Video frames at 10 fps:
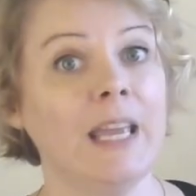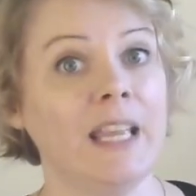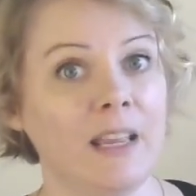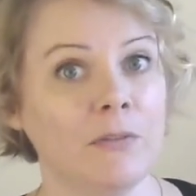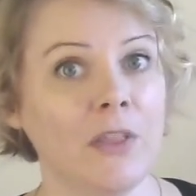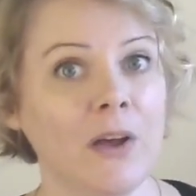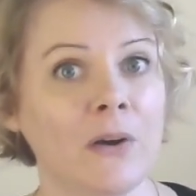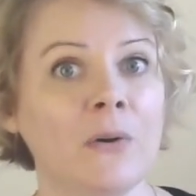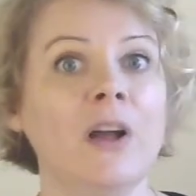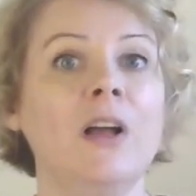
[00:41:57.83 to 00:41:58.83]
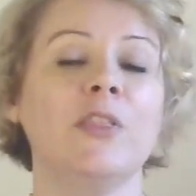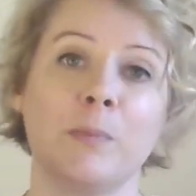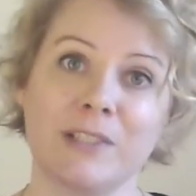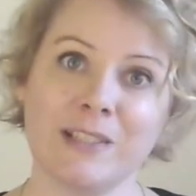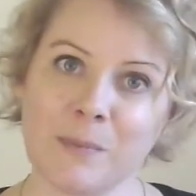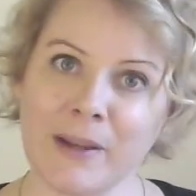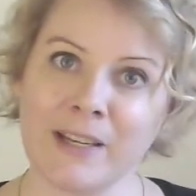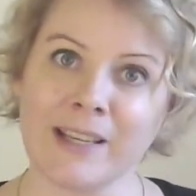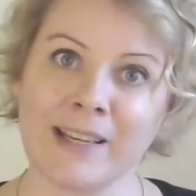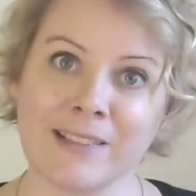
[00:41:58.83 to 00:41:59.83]
even though they're
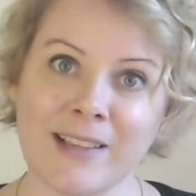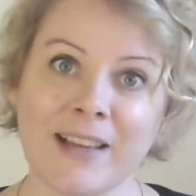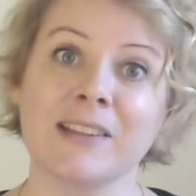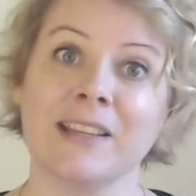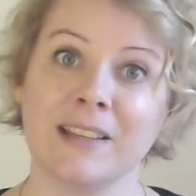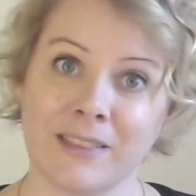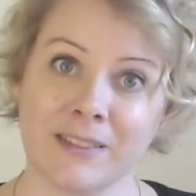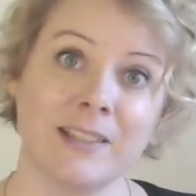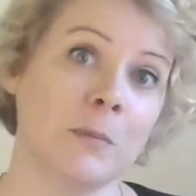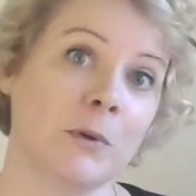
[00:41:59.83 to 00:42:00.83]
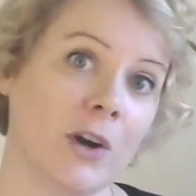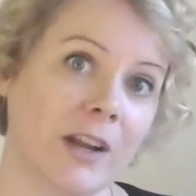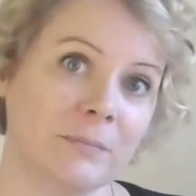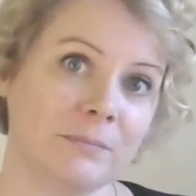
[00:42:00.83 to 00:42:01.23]
participating in exactly the same crime.